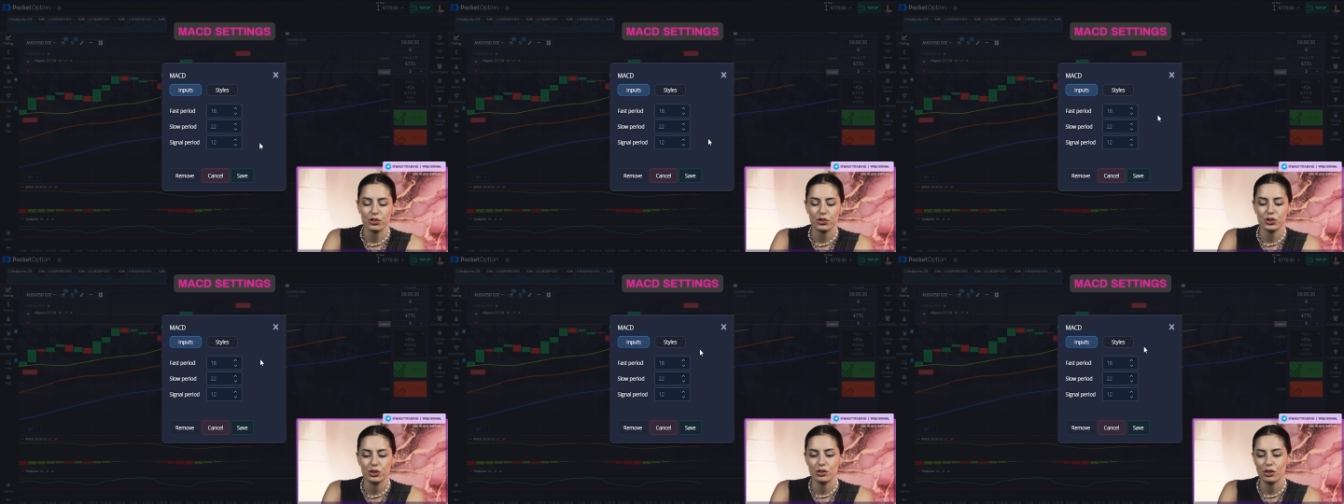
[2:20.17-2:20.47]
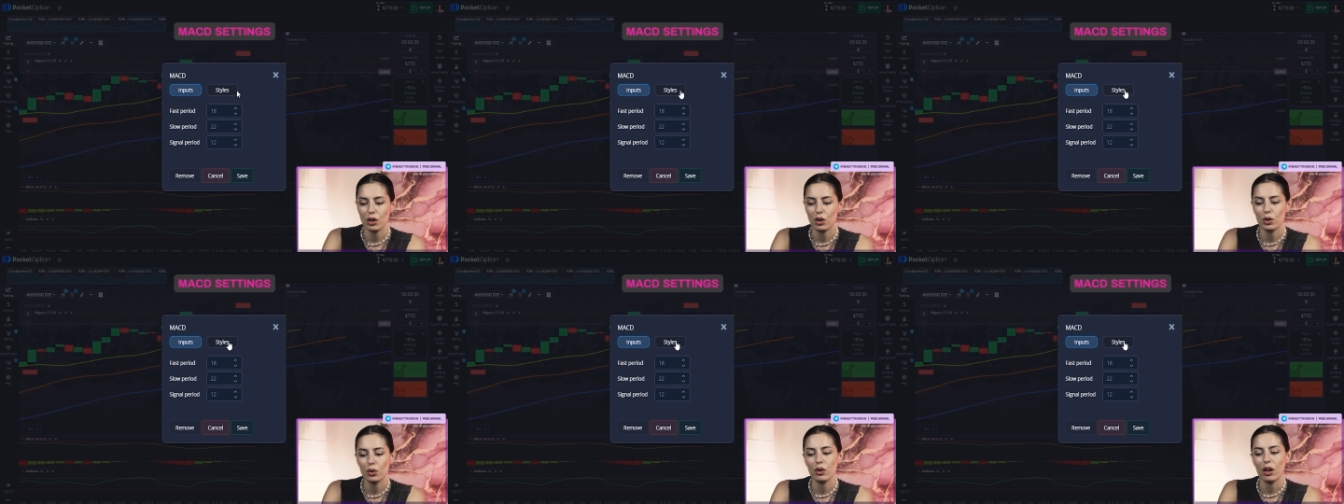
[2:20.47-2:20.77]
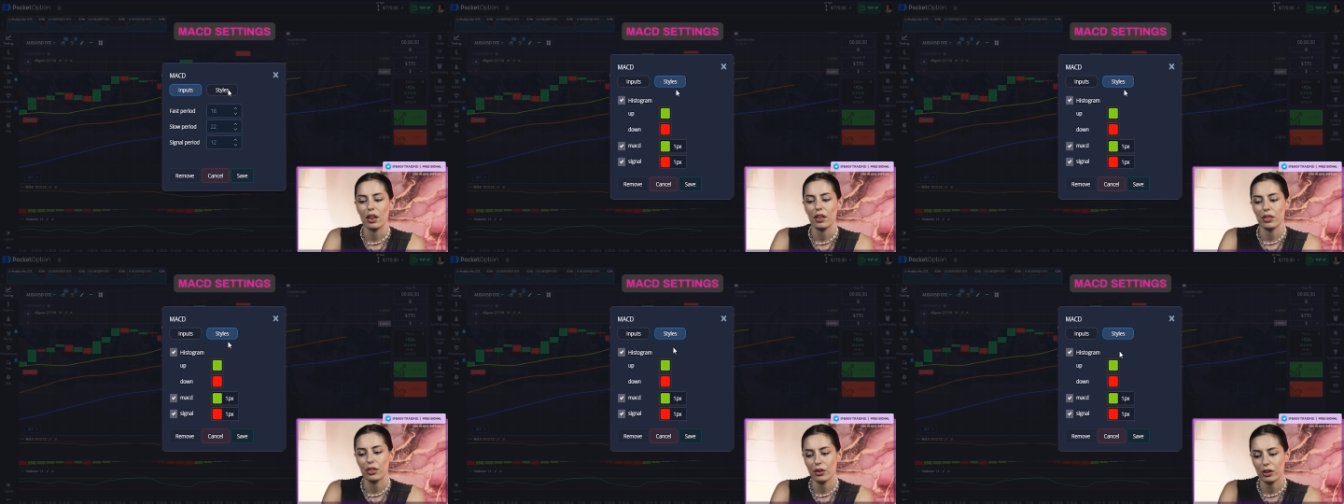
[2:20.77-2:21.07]

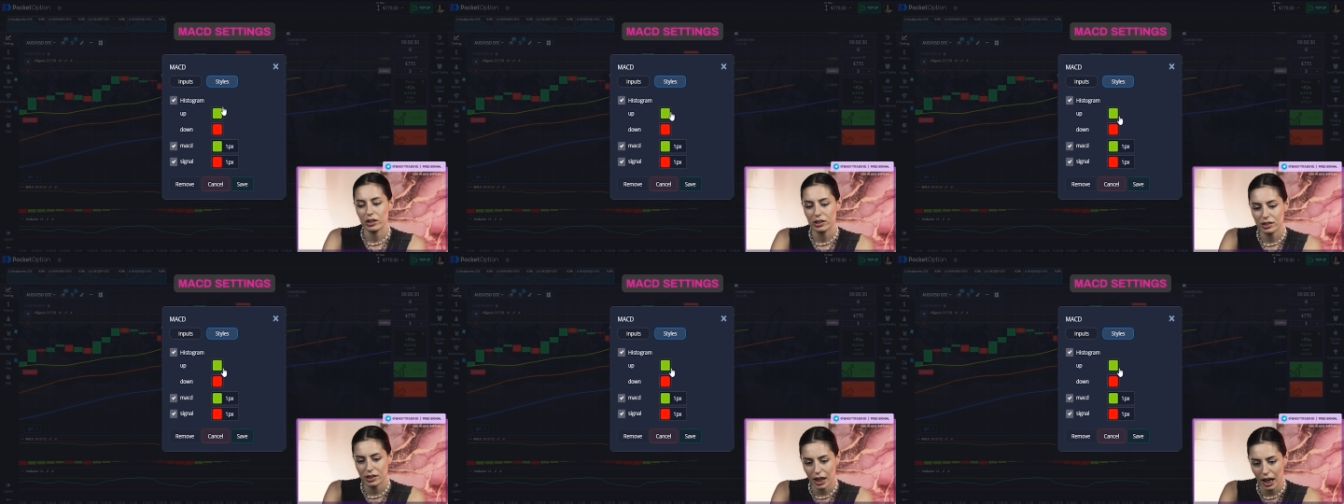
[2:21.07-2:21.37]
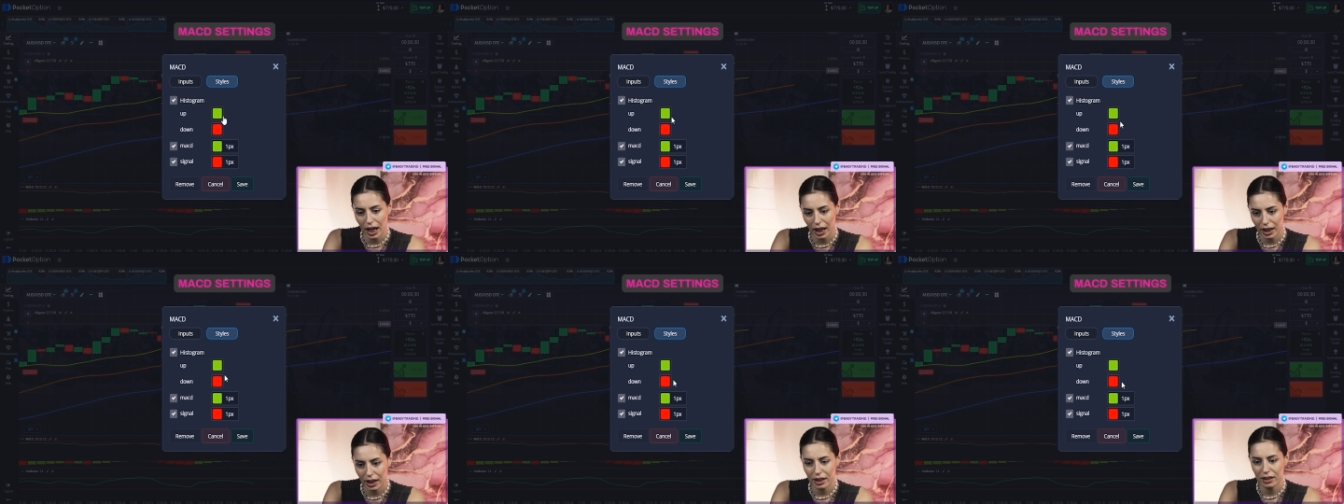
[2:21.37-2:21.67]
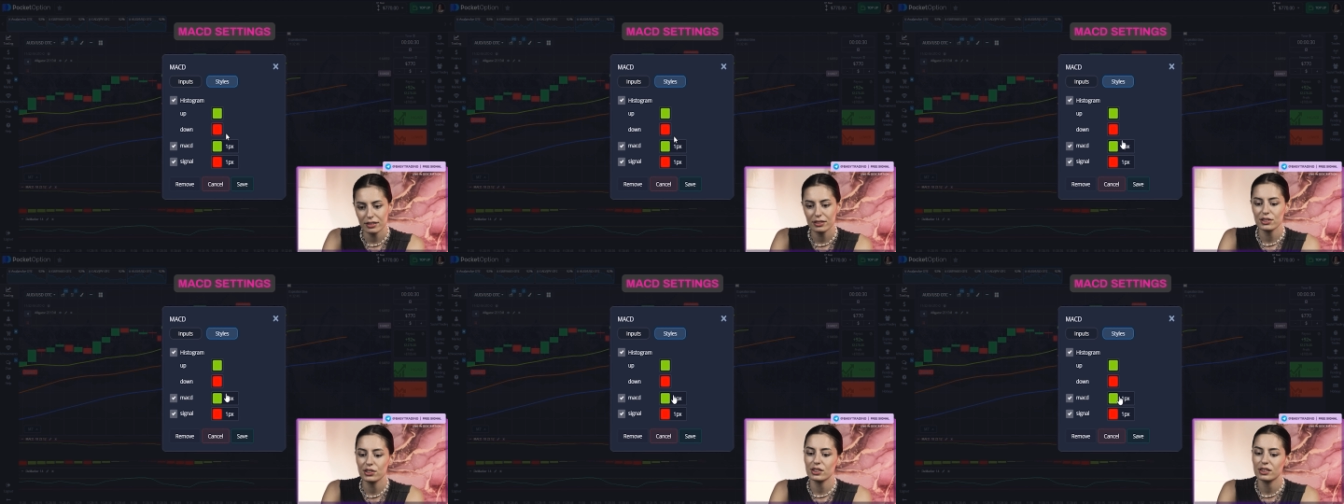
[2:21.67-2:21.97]
So 30
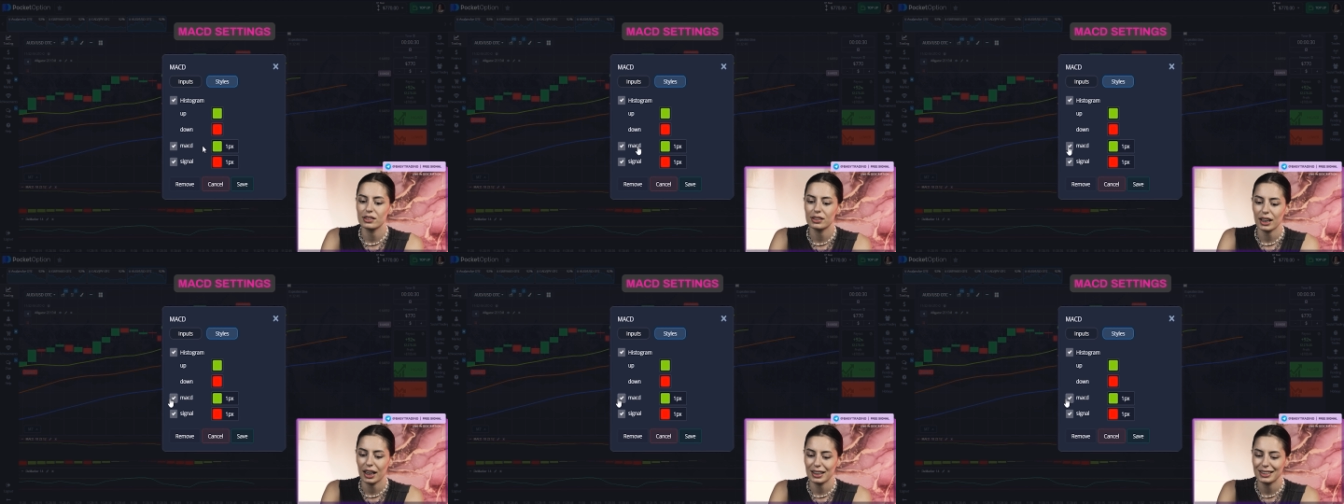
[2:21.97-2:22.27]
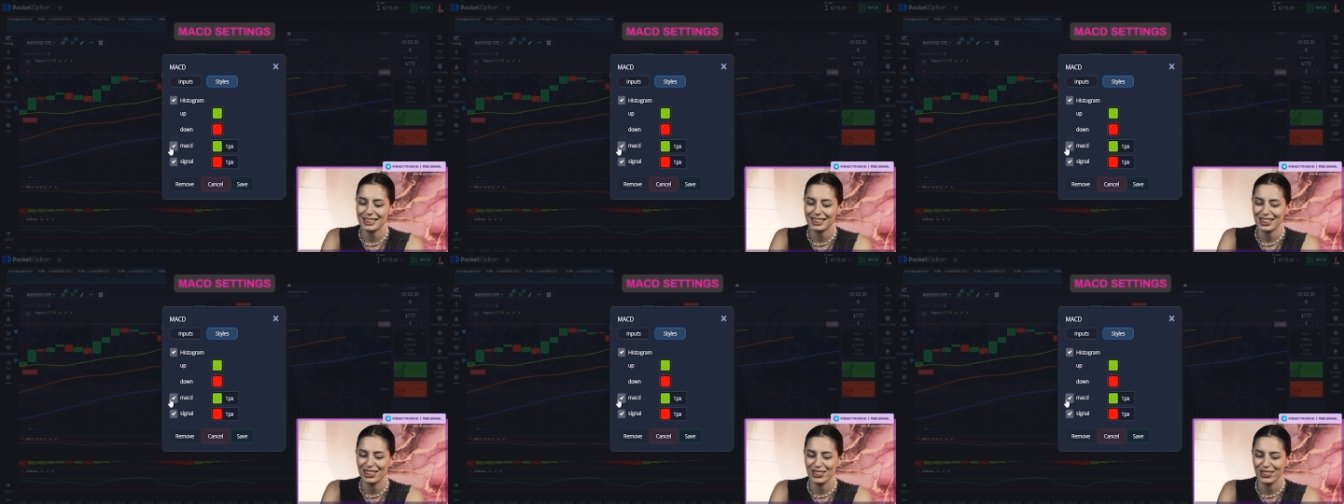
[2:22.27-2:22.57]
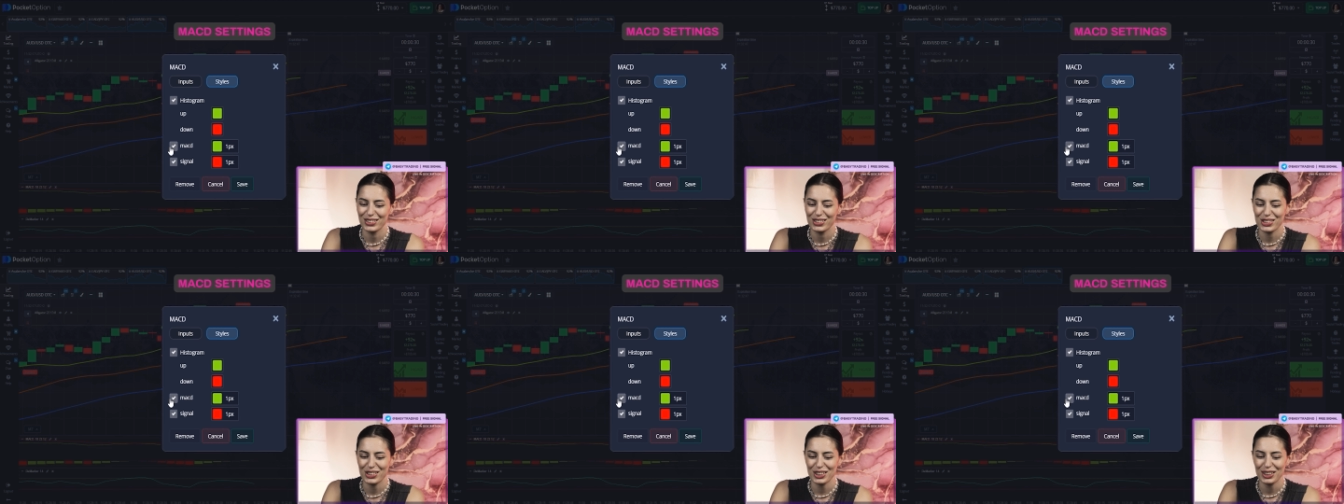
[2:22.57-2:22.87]
seconds, that's
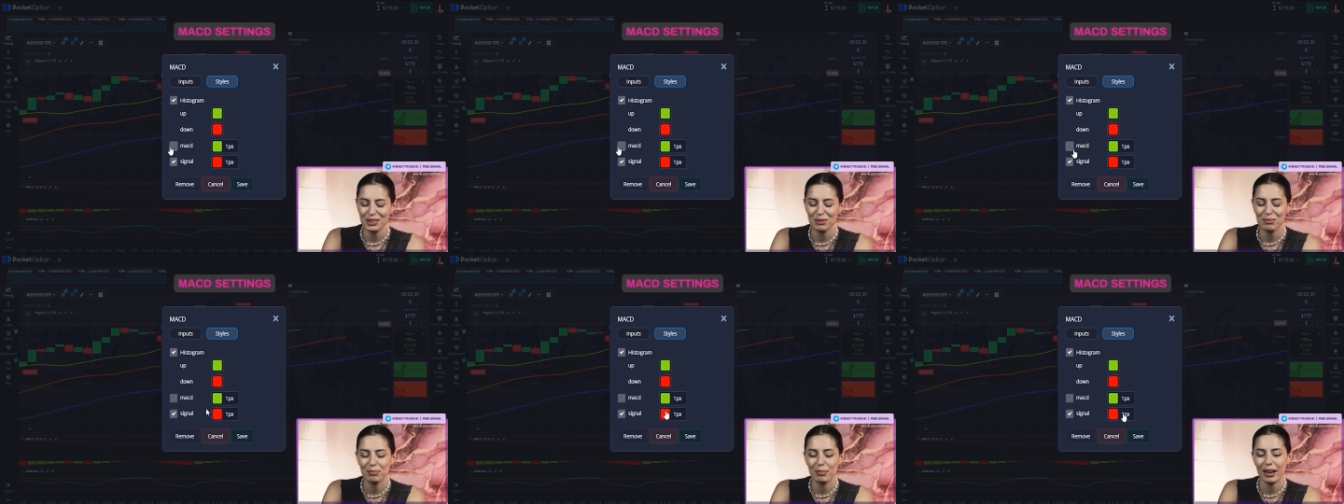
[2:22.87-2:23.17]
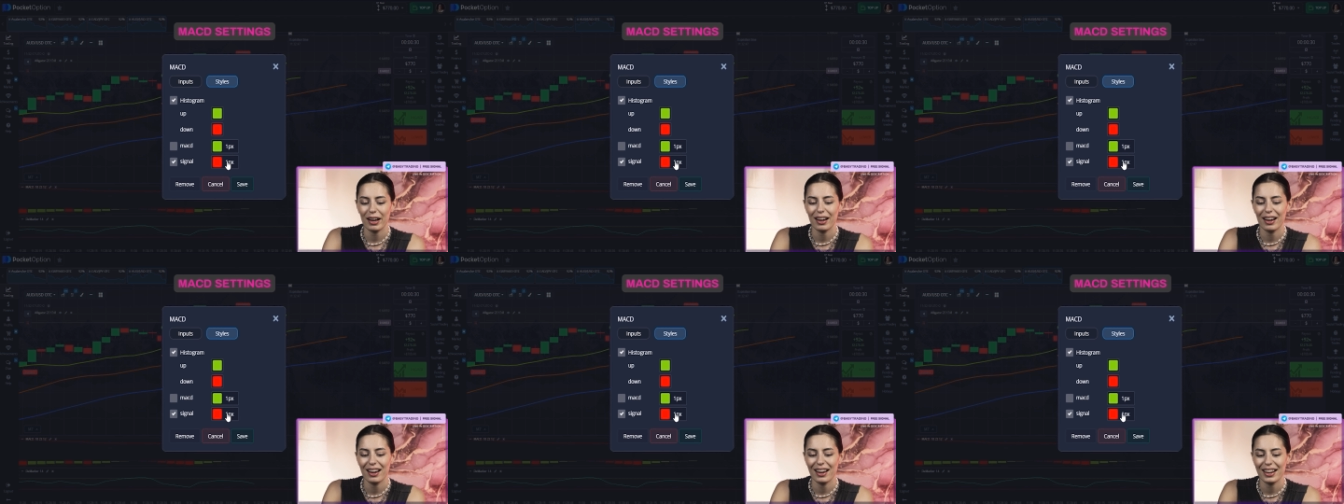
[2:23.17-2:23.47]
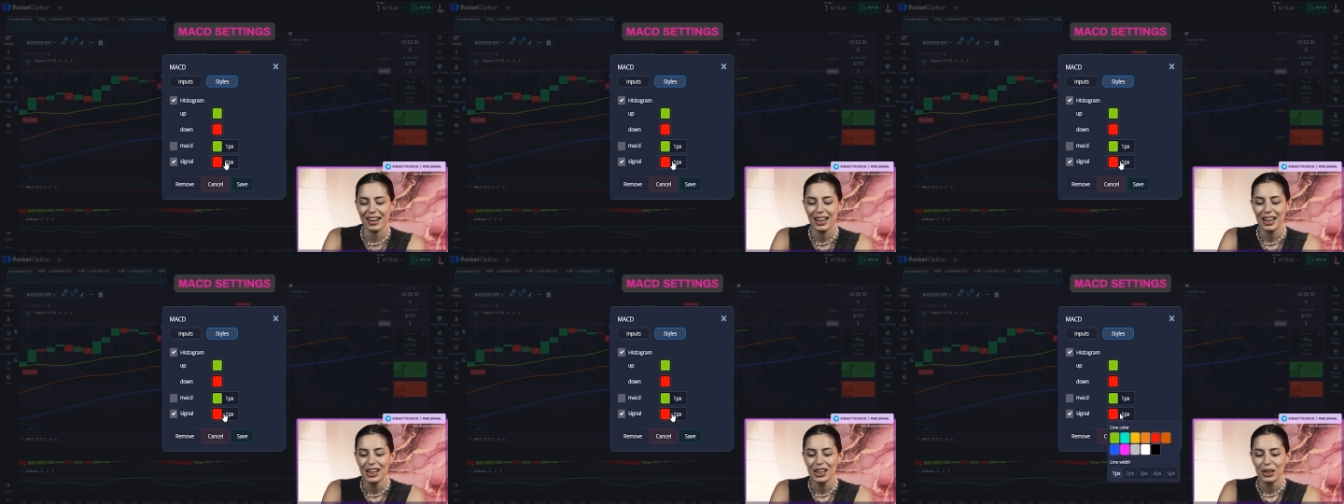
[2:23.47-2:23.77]
unusual,
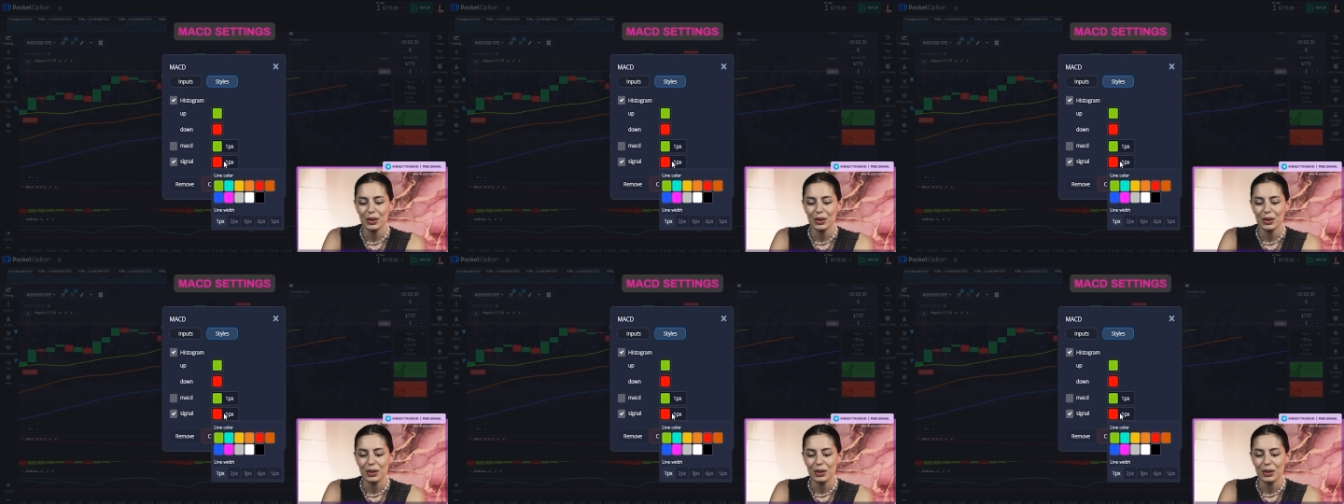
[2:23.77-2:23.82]
but